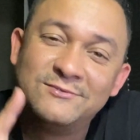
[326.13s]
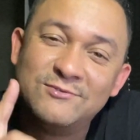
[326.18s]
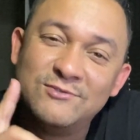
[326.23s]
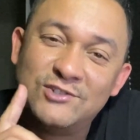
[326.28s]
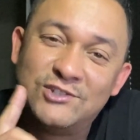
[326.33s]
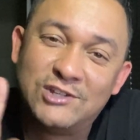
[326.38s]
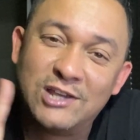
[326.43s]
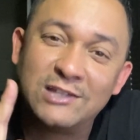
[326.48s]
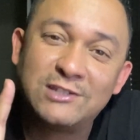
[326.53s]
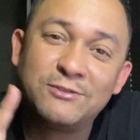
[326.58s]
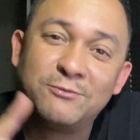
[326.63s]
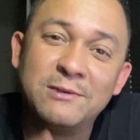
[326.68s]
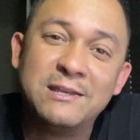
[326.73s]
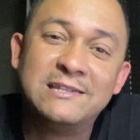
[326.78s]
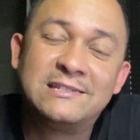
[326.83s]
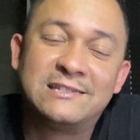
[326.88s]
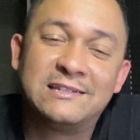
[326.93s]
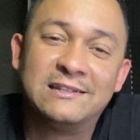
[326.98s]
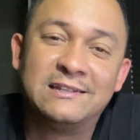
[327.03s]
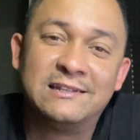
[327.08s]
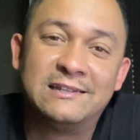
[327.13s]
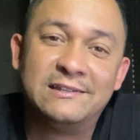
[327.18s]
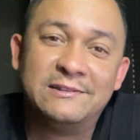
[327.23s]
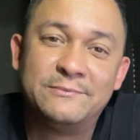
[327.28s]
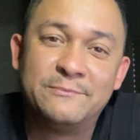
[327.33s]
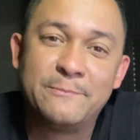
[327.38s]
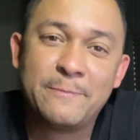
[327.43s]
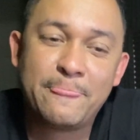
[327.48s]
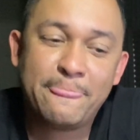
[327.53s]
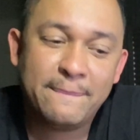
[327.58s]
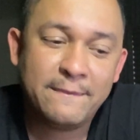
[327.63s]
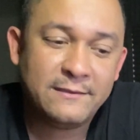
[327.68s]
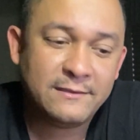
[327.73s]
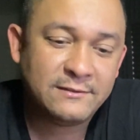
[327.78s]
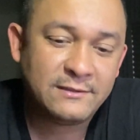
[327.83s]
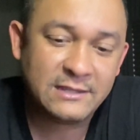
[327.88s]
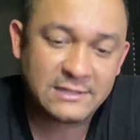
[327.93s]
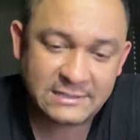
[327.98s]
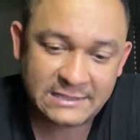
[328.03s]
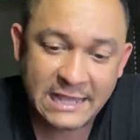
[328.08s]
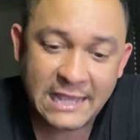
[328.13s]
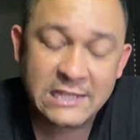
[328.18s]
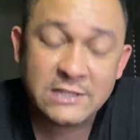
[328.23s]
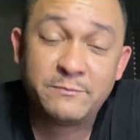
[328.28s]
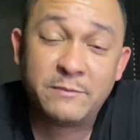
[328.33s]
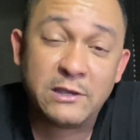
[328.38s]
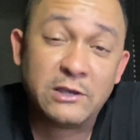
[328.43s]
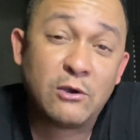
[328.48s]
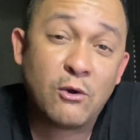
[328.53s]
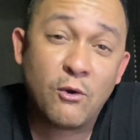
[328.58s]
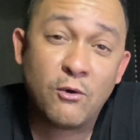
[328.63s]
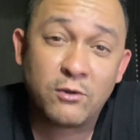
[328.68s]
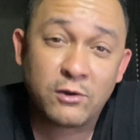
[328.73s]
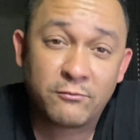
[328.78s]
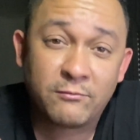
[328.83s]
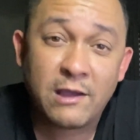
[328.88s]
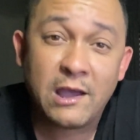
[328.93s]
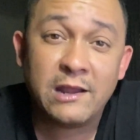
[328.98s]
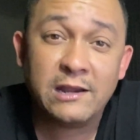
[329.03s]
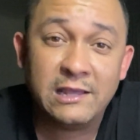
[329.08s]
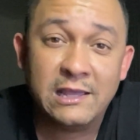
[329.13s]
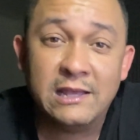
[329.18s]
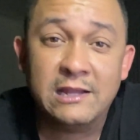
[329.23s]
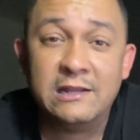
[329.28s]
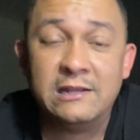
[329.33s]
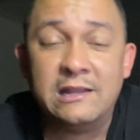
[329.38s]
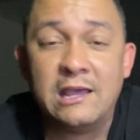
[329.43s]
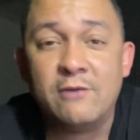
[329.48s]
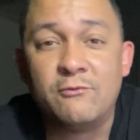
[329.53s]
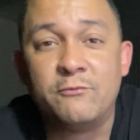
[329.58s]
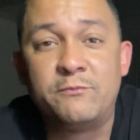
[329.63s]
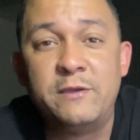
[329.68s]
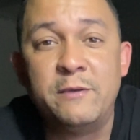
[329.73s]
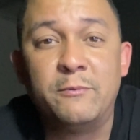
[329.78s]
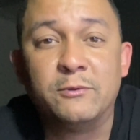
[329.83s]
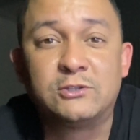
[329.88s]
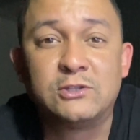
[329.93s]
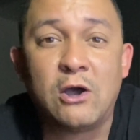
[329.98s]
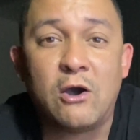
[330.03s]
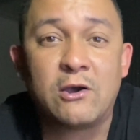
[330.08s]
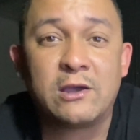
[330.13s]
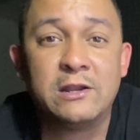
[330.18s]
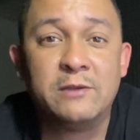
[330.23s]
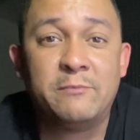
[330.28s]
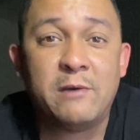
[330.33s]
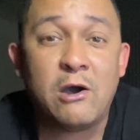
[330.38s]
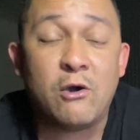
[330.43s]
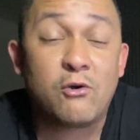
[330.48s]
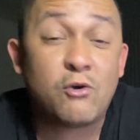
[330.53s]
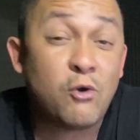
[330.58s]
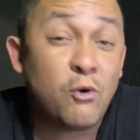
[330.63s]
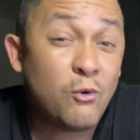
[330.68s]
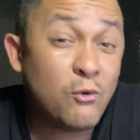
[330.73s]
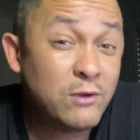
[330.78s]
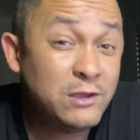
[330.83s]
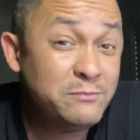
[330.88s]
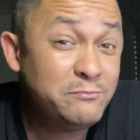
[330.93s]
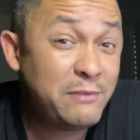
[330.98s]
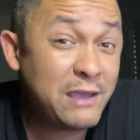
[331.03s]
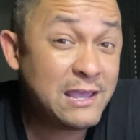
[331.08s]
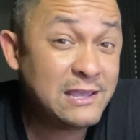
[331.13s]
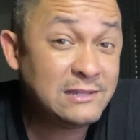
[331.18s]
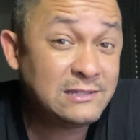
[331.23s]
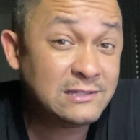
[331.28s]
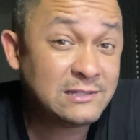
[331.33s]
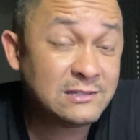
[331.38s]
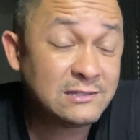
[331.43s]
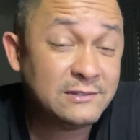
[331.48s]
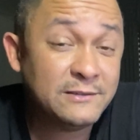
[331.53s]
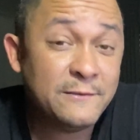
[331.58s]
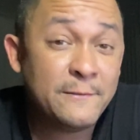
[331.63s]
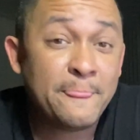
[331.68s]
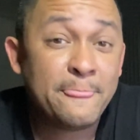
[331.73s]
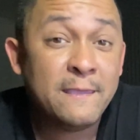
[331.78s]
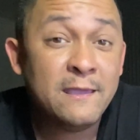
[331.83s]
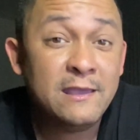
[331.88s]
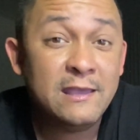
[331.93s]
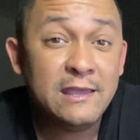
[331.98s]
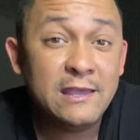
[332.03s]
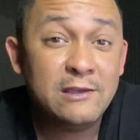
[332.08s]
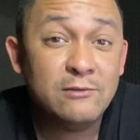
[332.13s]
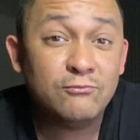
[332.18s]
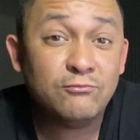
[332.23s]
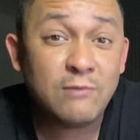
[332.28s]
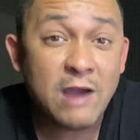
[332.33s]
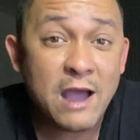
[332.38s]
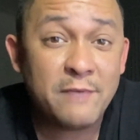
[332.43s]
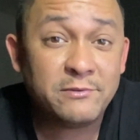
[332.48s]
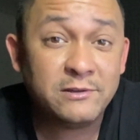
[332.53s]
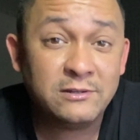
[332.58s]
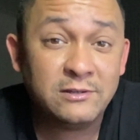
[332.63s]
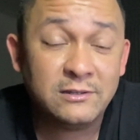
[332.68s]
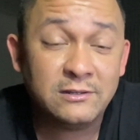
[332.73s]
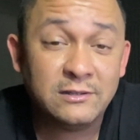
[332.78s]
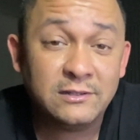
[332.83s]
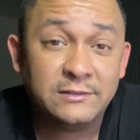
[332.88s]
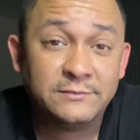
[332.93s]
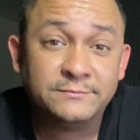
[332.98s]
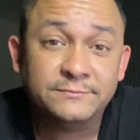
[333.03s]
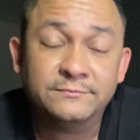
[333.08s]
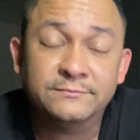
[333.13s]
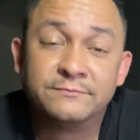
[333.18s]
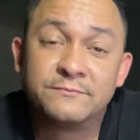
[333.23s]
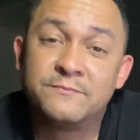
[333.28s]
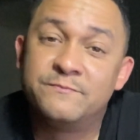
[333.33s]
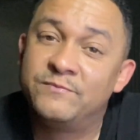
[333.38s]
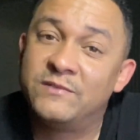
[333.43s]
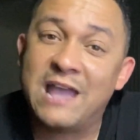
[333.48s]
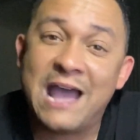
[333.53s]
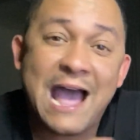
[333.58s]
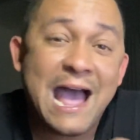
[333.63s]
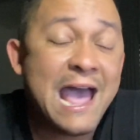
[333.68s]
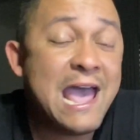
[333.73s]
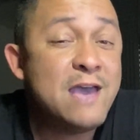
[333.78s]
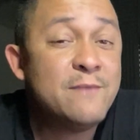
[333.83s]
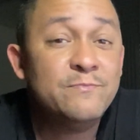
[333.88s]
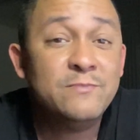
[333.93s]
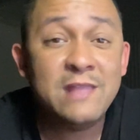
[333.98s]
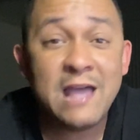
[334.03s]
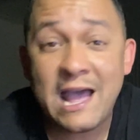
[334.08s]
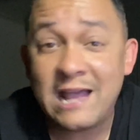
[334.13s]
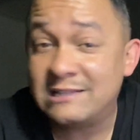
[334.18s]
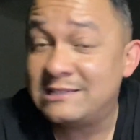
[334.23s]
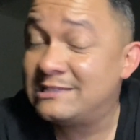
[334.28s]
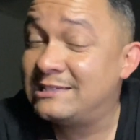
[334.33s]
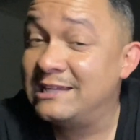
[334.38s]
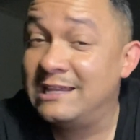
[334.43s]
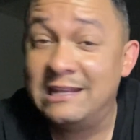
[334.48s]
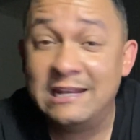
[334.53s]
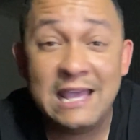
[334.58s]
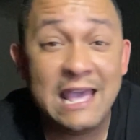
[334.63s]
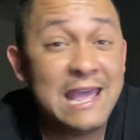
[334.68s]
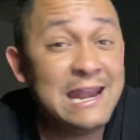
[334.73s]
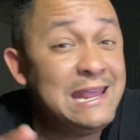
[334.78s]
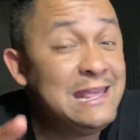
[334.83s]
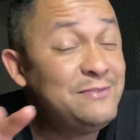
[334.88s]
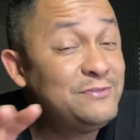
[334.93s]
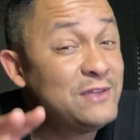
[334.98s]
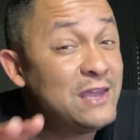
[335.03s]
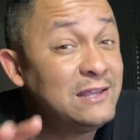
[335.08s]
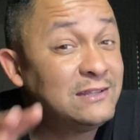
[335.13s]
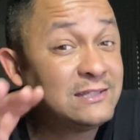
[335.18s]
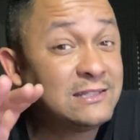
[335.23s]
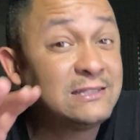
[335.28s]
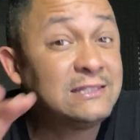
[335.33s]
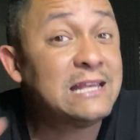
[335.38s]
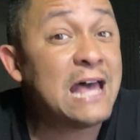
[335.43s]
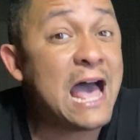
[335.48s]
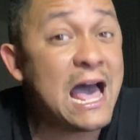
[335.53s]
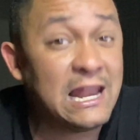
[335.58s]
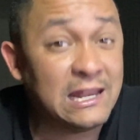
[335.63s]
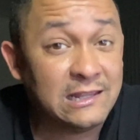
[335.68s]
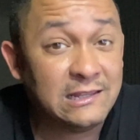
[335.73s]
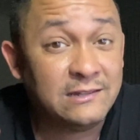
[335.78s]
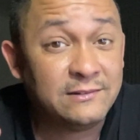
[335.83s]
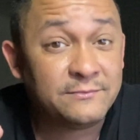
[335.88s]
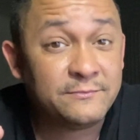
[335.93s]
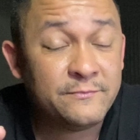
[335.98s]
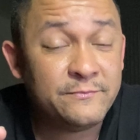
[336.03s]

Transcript: Just recently, this thing's been going around the internet with people talking about Coinbase and Robinhood. Now, I have not seen anything solid,